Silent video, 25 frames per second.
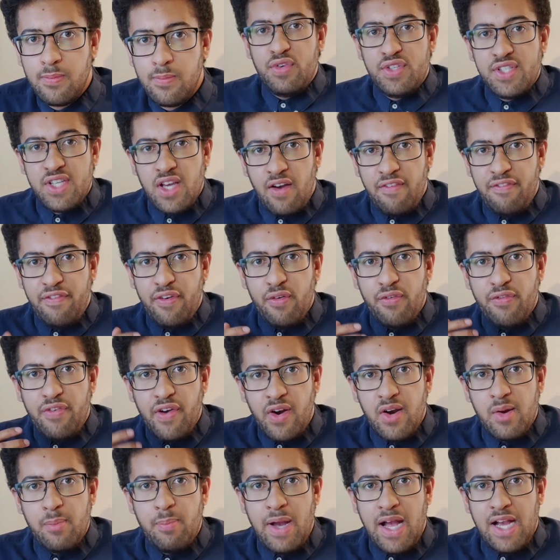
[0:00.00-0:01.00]
Obviously, I feel
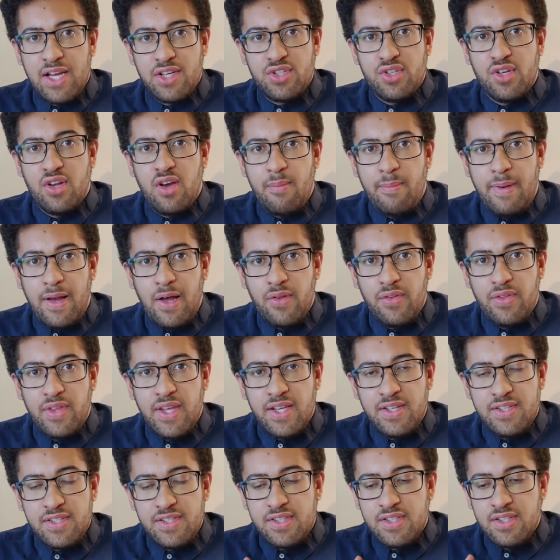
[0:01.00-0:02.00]
very passionate about
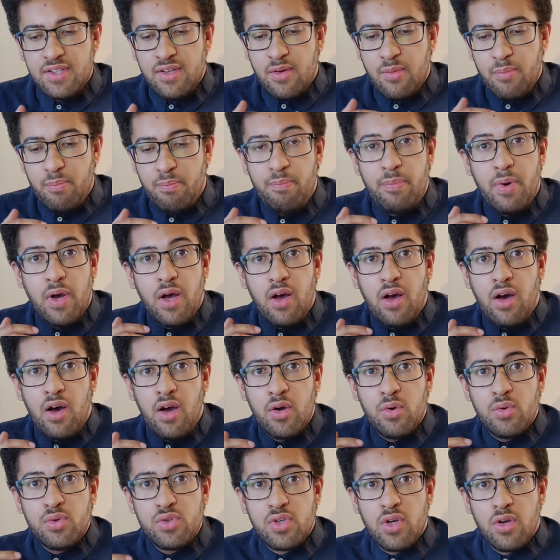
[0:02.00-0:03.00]
this, but
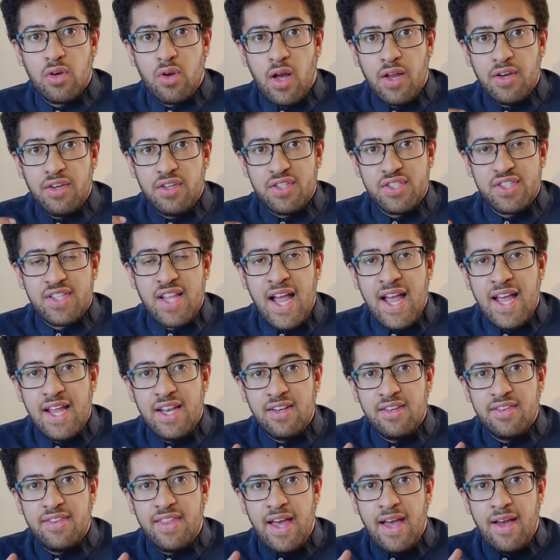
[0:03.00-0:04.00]
I also
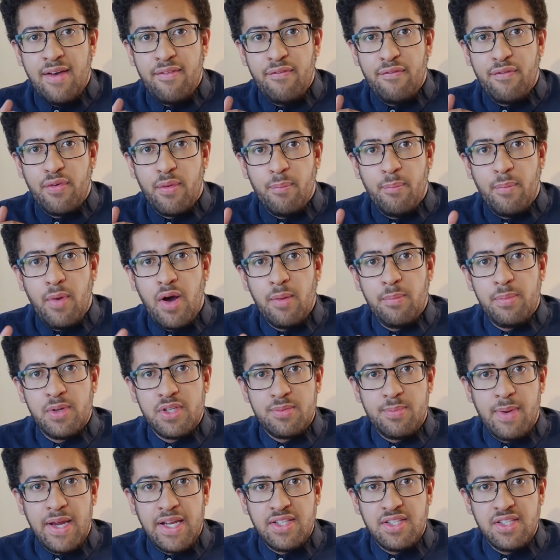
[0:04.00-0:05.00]
understand that from my
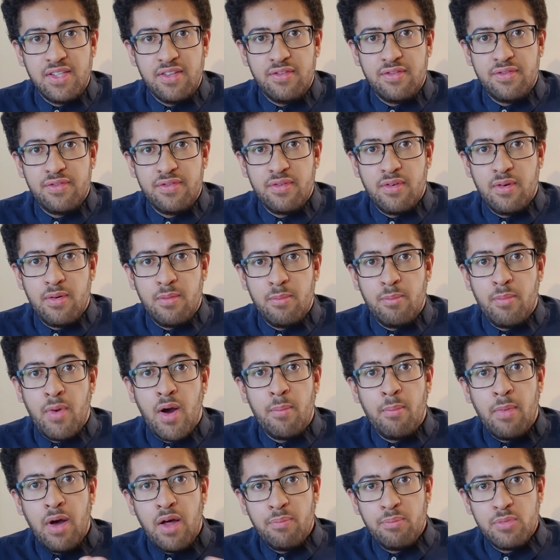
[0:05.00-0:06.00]
perspective,
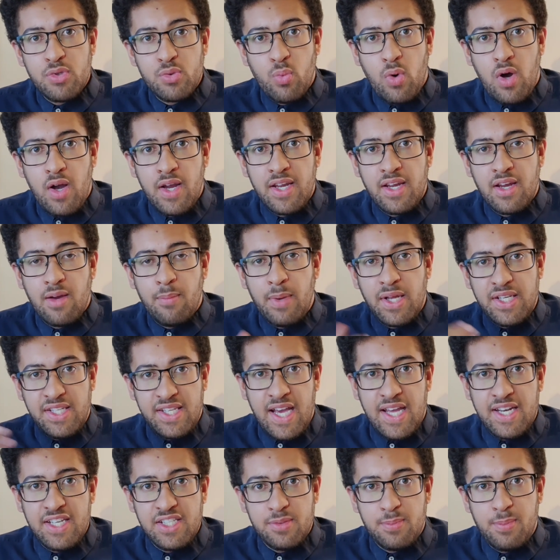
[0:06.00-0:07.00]
my mum's white and my
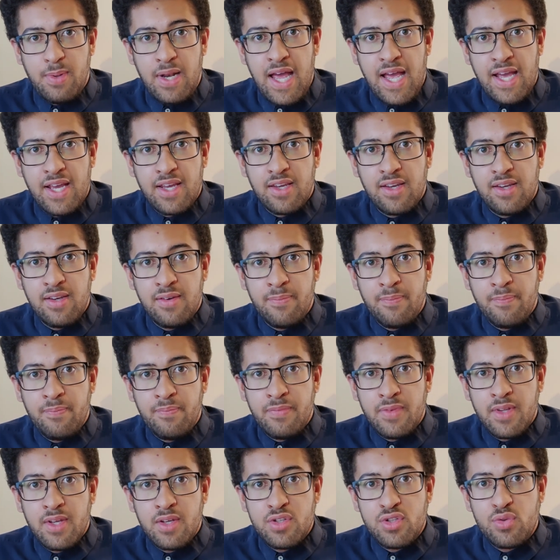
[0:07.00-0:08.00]
dad is black.
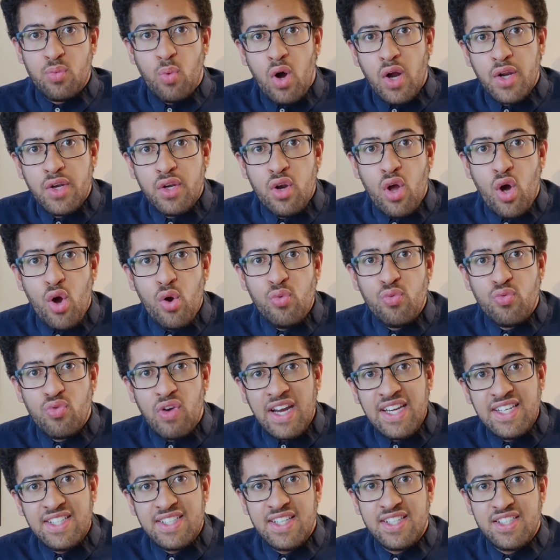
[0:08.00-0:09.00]
So I know
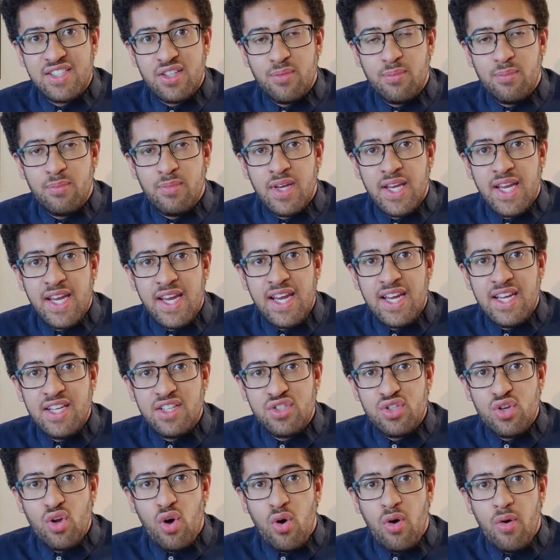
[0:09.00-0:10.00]
racism
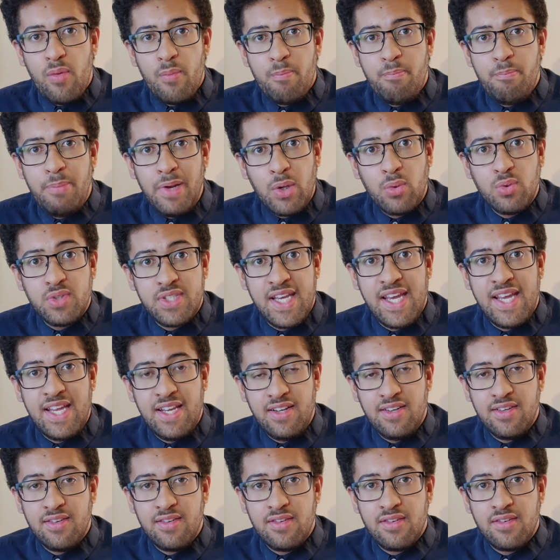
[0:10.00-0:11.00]
is not built
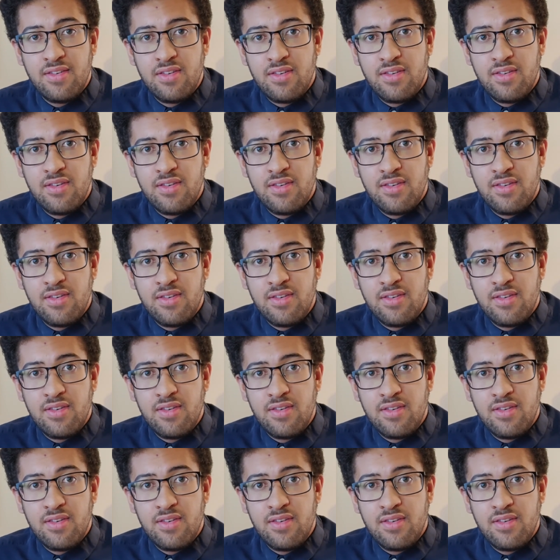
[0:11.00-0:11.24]
in